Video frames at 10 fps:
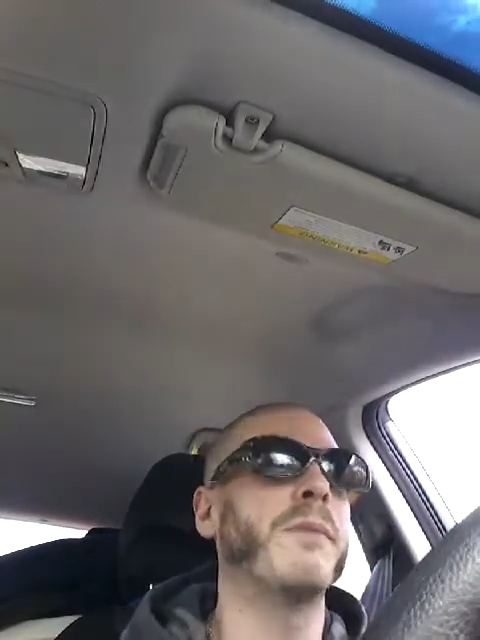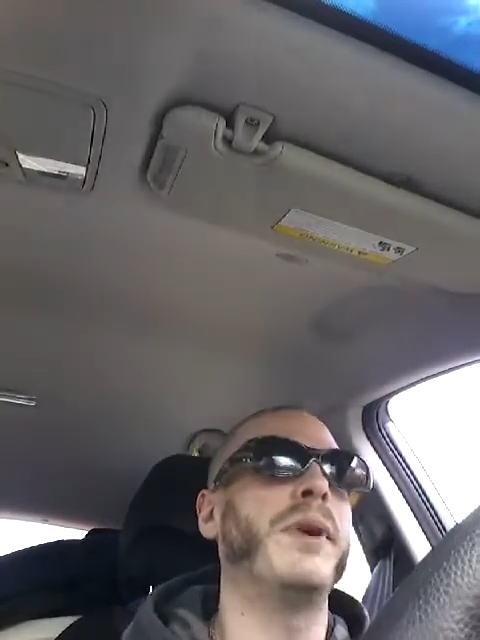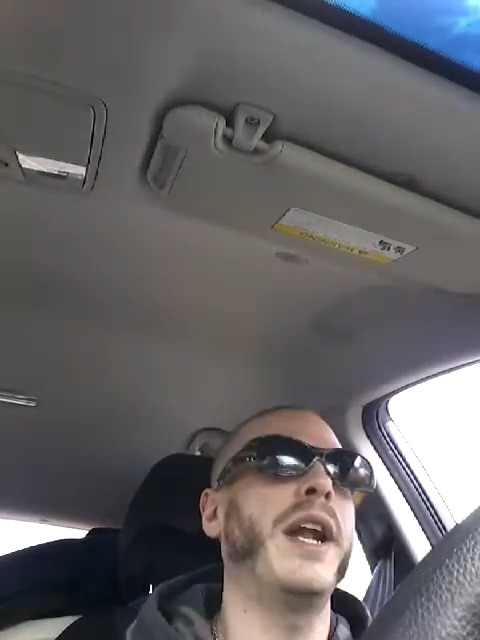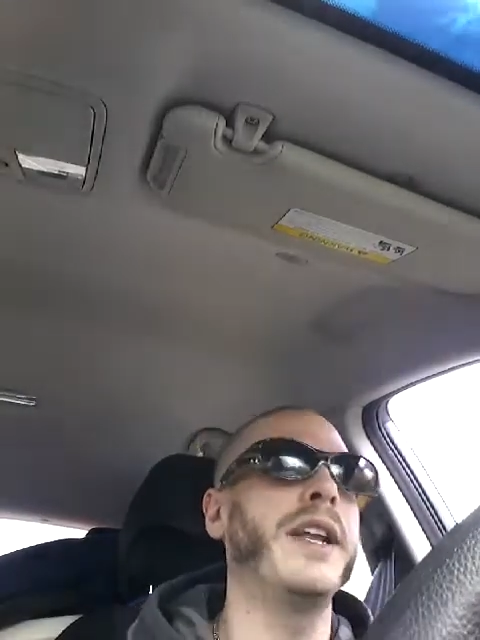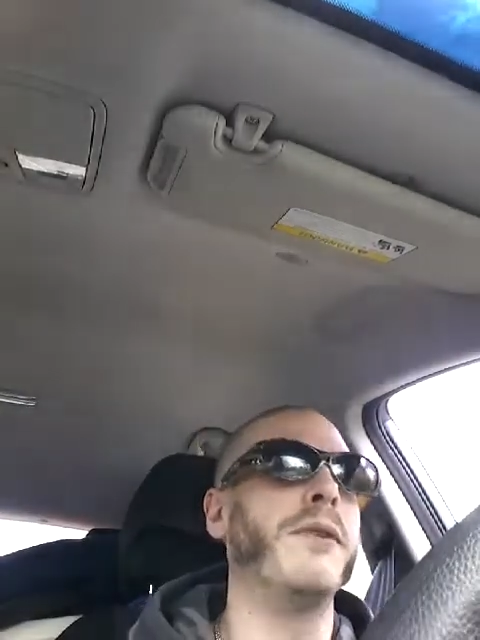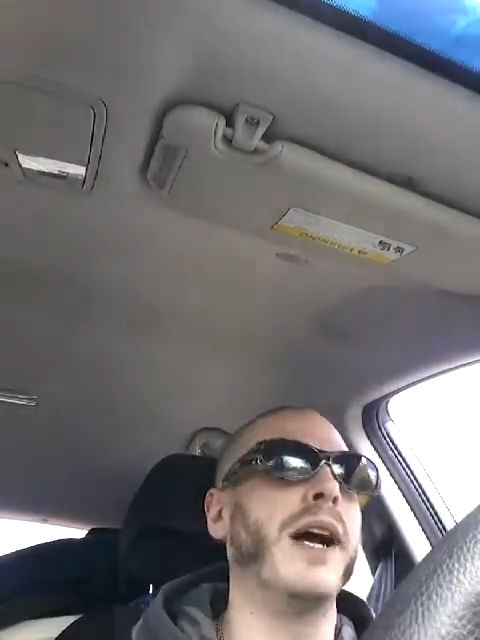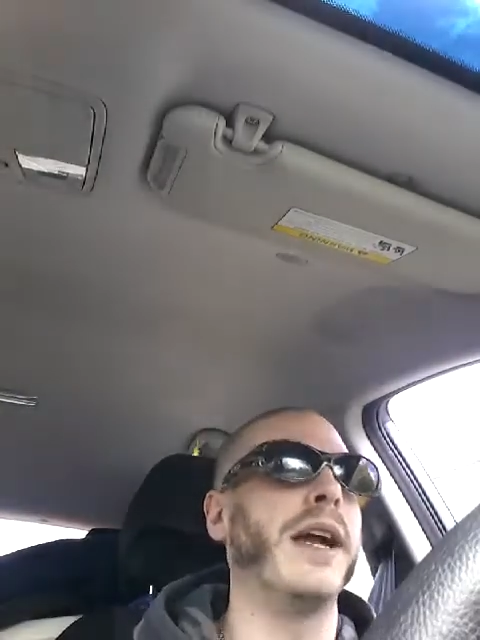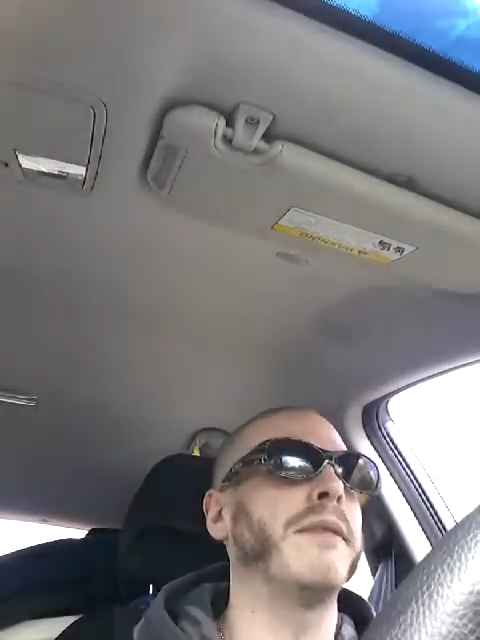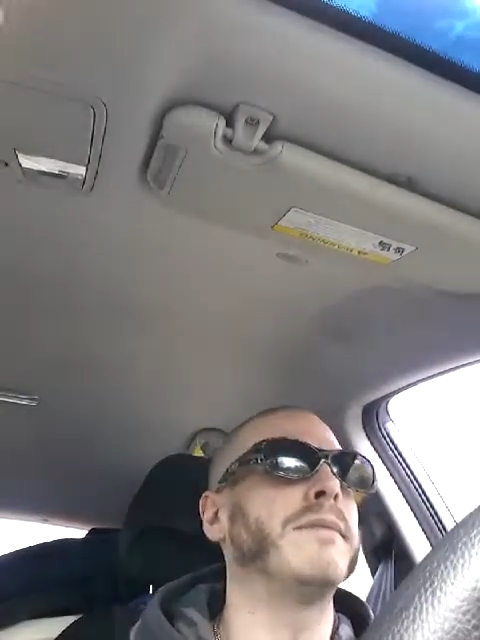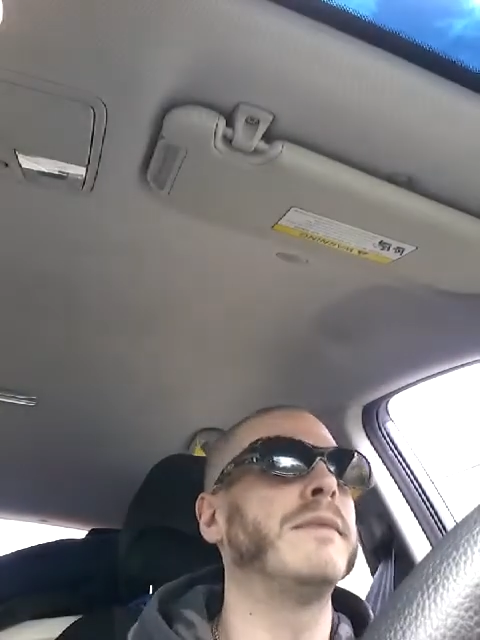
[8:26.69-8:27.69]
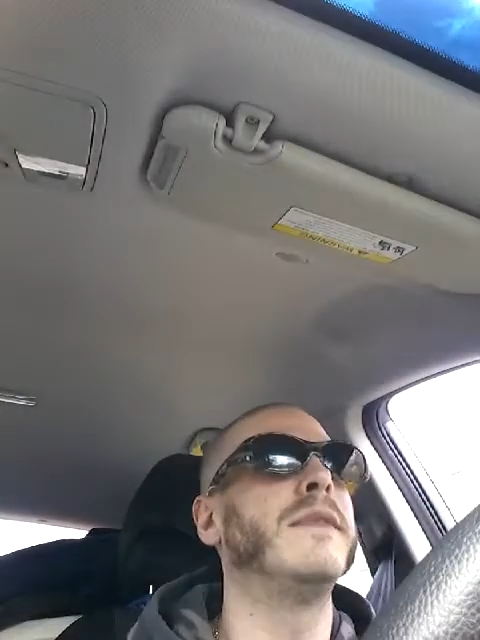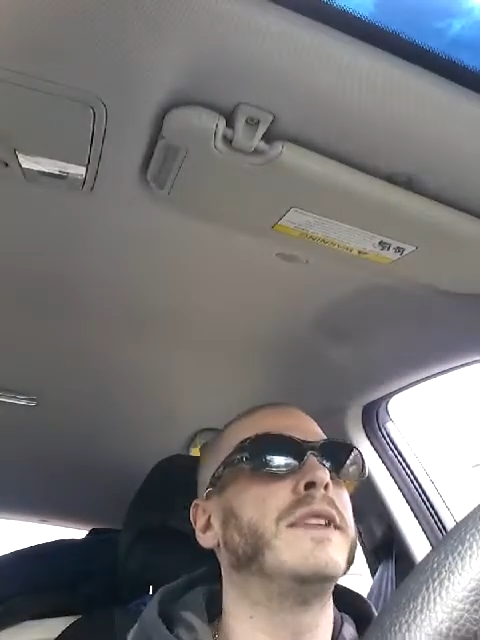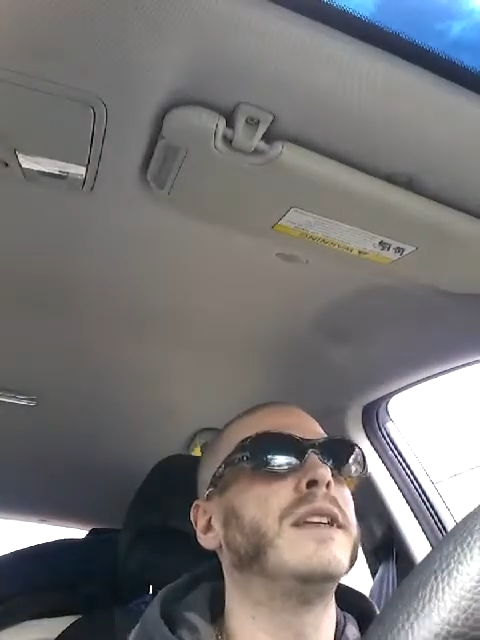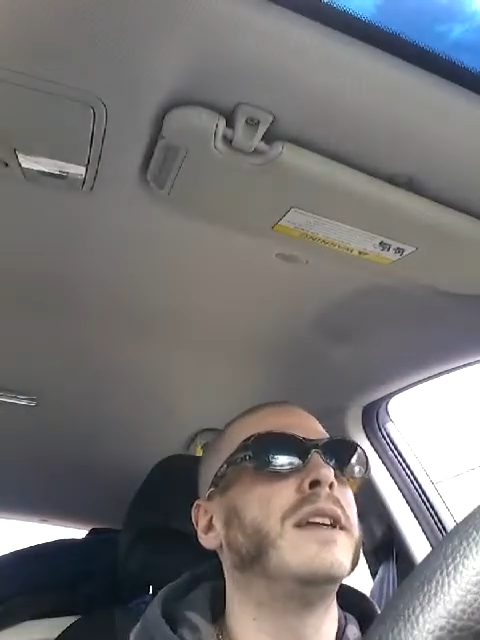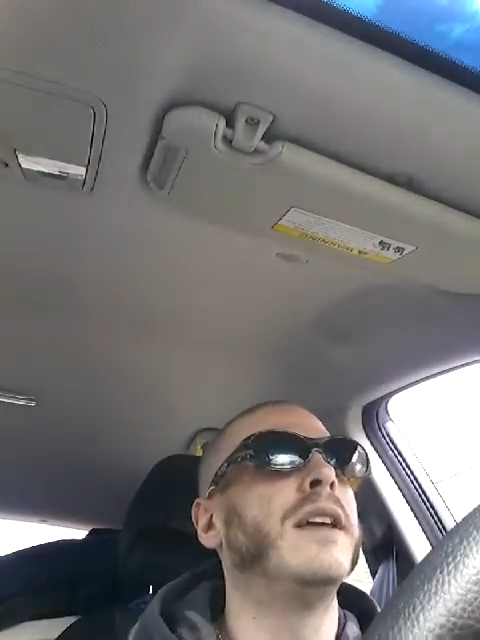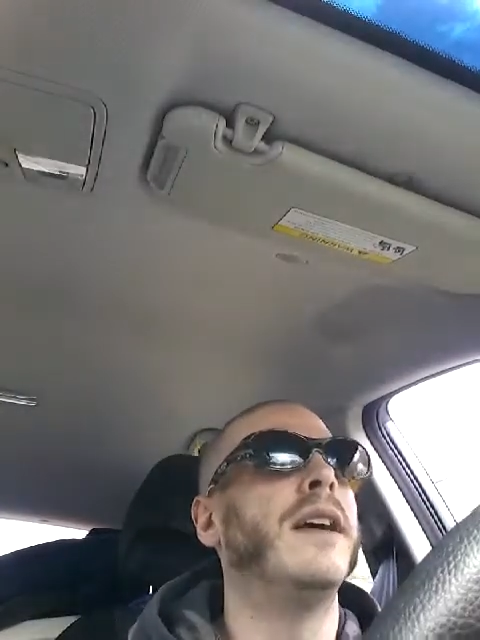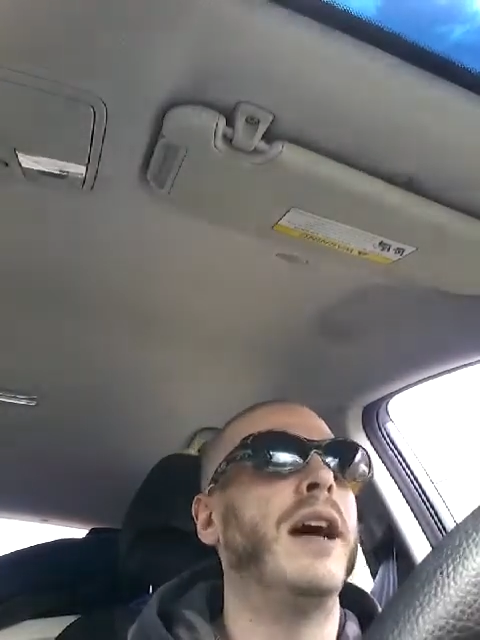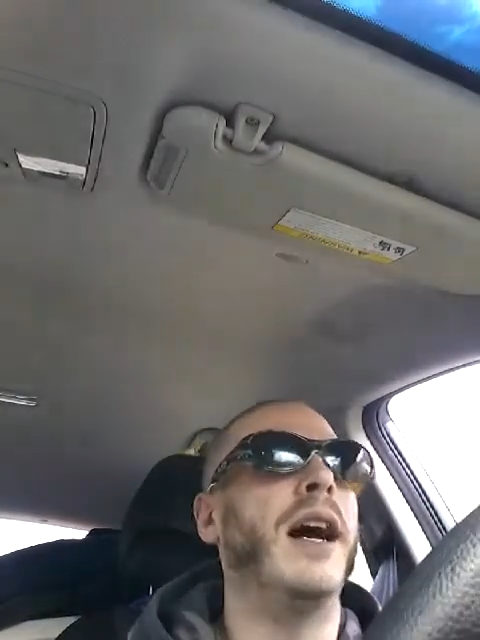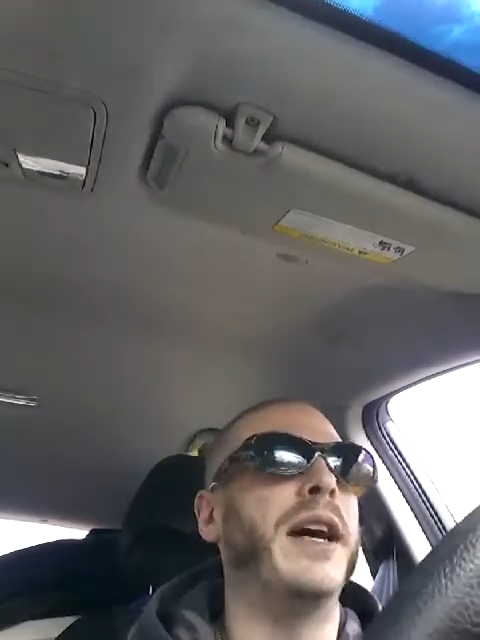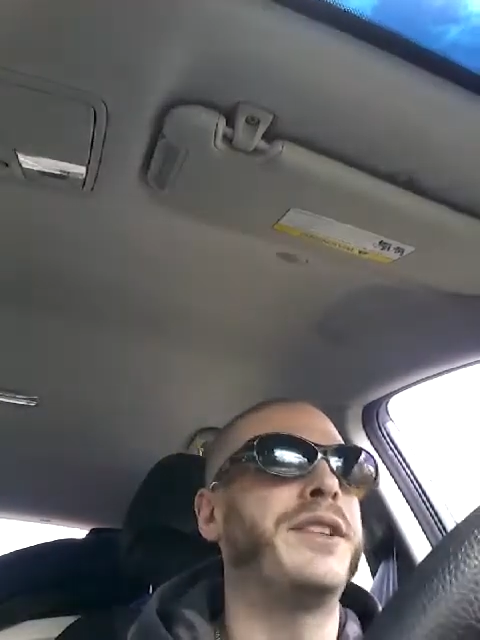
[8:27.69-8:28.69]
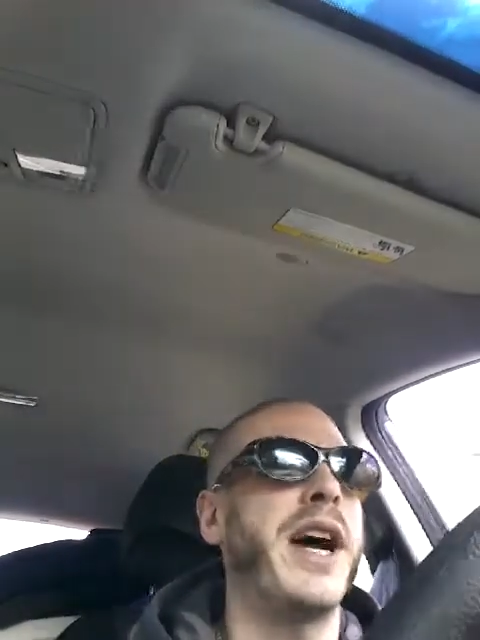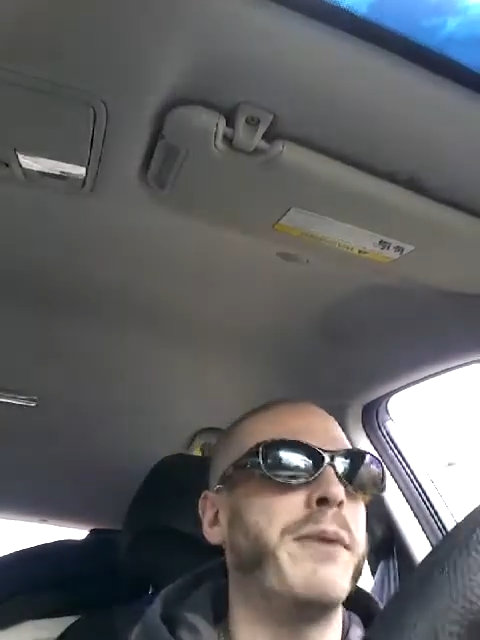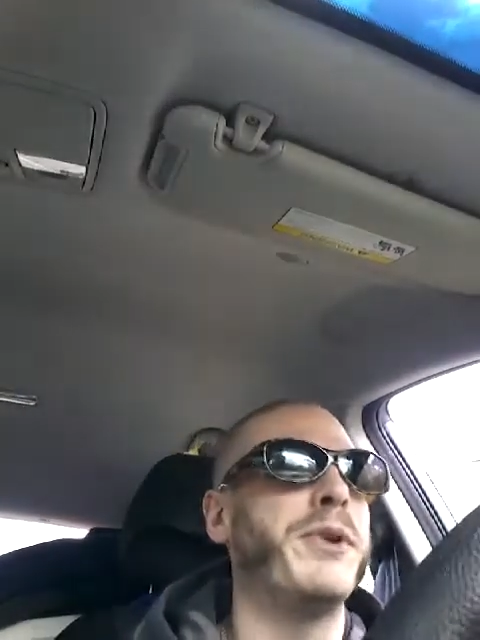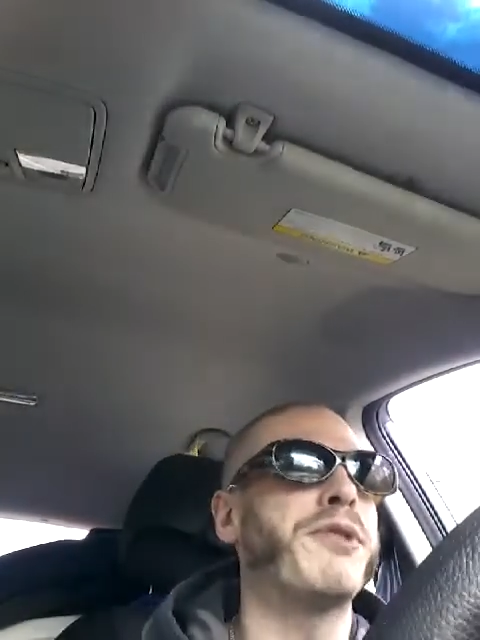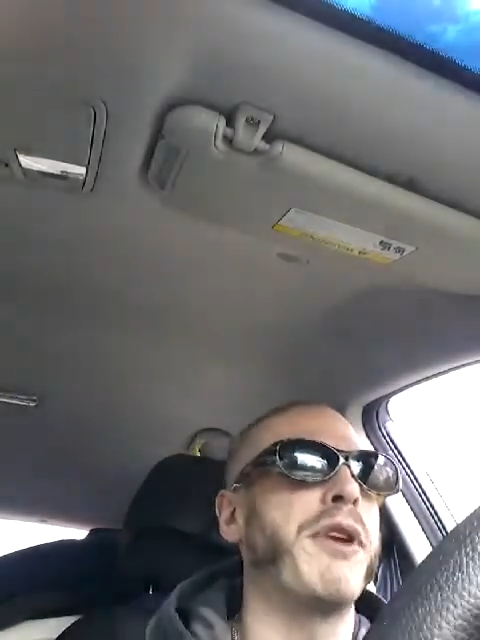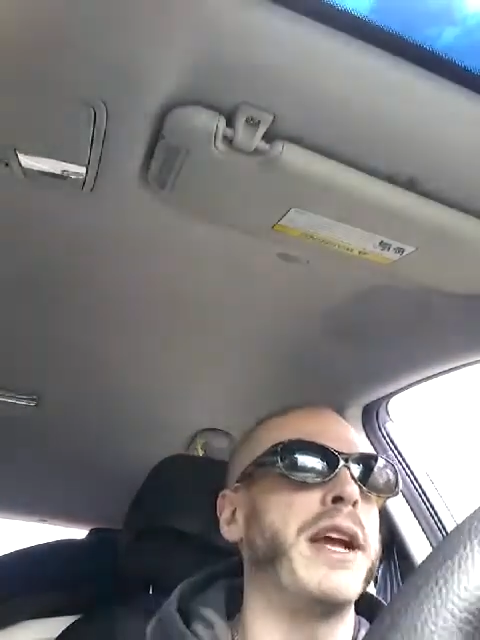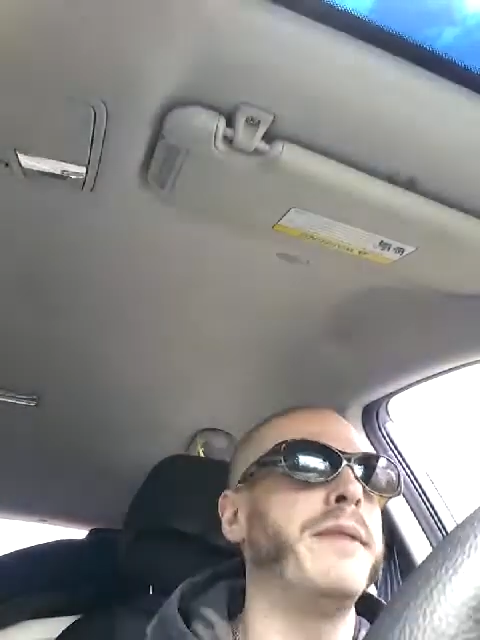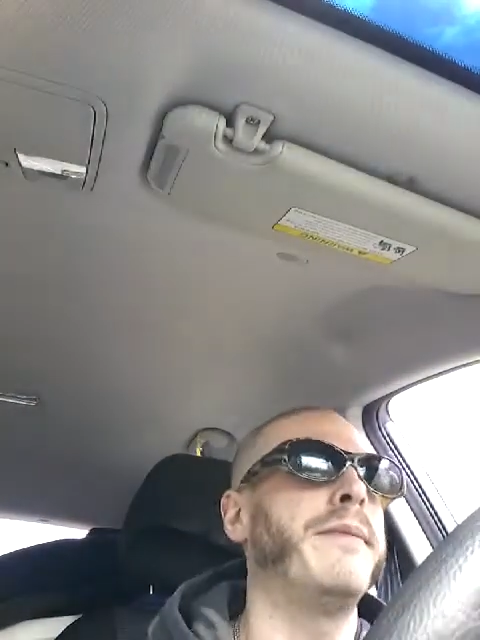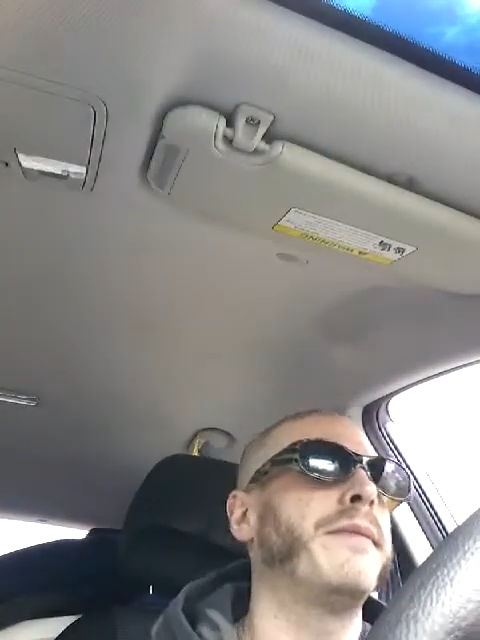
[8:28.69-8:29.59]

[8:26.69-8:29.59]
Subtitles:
But anyway, time was right